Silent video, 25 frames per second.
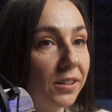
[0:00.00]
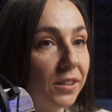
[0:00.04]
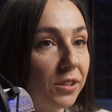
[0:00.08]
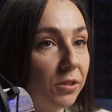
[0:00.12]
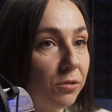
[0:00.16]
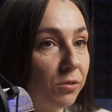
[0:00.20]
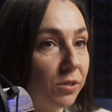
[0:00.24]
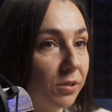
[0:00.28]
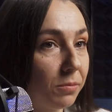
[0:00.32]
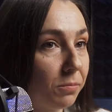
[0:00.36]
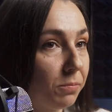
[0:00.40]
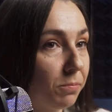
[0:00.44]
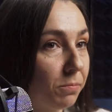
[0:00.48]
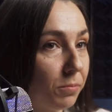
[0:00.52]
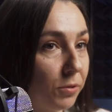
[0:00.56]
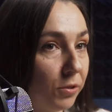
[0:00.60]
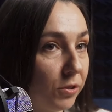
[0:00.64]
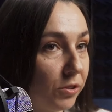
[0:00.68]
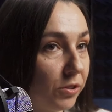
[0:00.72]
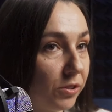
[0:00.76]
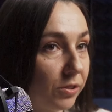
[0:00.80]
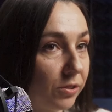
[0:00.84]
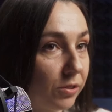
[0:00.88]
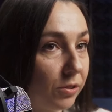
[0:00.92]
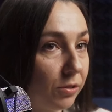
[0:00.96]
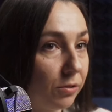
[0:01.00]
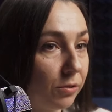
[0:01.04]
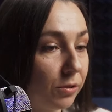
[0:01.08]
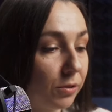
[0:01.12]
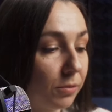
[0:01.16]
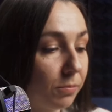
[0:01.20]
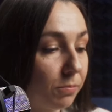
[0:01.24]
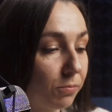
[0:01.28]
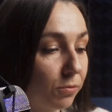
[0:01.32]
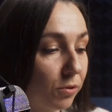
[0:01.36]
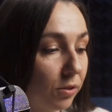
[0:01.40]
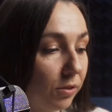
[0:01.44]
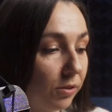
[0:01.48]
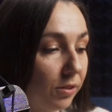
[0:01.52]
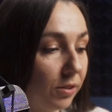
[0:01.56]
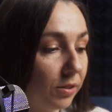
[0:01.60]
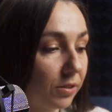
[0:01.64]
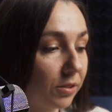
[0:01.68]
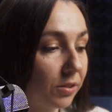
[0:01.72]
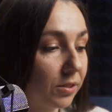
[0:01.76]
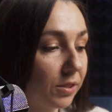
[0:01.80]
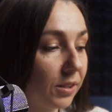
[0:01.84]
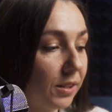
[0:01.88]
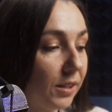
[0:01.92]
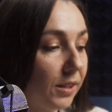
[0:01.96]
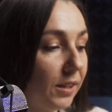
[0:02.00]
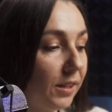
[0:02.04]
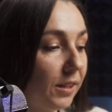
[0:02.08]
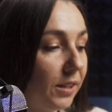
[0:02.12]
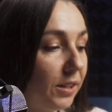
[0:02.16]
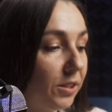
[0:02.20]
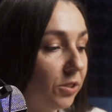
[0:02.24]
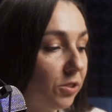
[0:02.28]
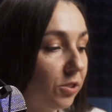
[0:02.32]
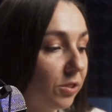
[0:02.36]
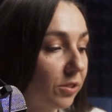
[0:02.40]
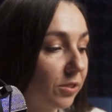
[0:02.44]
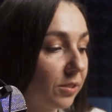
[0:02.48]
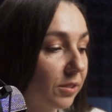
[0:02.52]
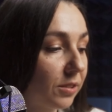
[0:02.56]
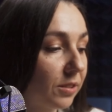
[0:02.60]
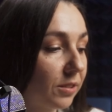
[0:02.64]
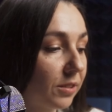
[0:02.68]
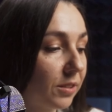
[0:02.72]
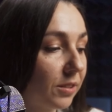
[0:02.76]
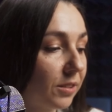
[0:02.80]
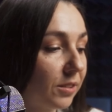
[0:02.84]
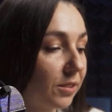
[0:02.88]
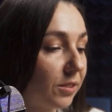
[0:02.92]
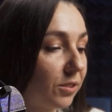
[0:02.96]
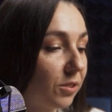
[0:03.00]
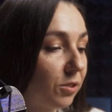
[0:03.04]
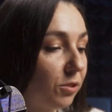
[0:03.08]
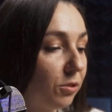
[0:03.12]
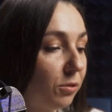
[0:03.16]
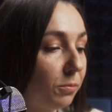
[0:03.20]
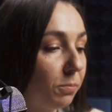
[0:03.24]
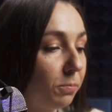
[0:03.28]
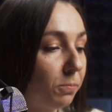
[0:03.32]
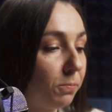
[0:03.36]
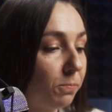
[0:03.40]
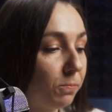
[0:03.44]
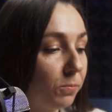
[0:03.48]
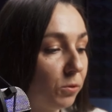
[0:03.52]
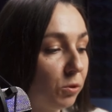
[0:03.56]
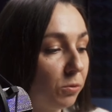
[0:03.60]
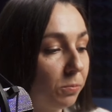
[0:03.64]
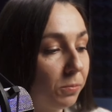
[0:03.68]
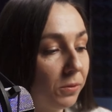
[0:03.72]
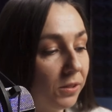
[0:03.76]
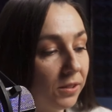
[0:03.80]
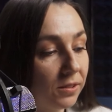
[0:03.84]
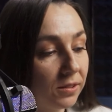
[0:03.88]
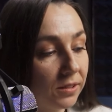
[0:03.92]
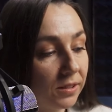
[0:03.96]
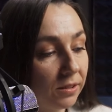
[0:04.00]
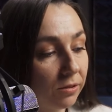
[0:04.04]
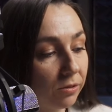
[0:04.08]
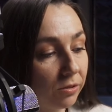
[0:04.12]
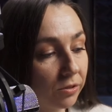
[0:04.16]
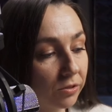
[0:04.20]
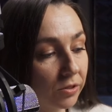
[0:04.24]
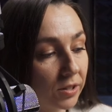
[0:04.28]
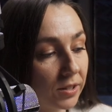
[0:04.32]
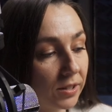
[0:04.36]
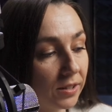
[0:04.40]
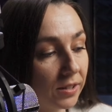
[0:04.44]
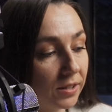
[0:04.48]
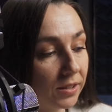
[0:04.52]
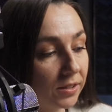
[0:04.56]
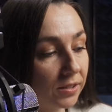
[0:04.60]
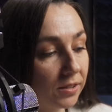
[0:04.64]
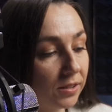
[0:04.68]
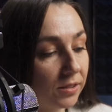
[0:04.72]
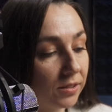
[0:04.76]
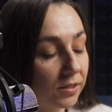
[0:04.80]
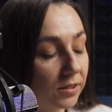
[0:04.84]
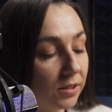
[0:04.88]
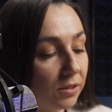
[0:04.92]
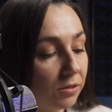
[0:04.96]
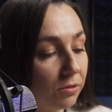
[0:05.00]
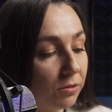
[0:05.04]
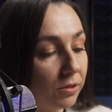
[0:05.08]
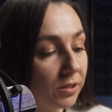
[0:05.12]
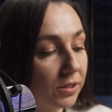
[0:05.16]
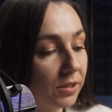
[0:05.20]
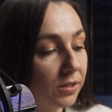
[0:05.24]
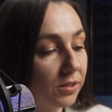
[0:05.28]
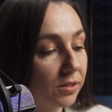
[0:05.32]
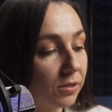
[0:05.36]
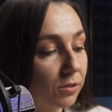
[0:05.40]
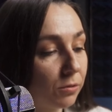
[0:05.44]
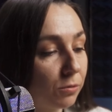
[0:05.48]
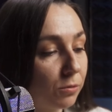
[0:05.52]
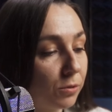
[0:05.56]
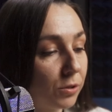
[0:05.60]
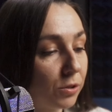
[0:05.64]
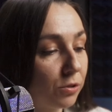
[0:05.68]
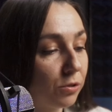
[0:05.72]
the user purchase your product. It's just to please the already existing audience, or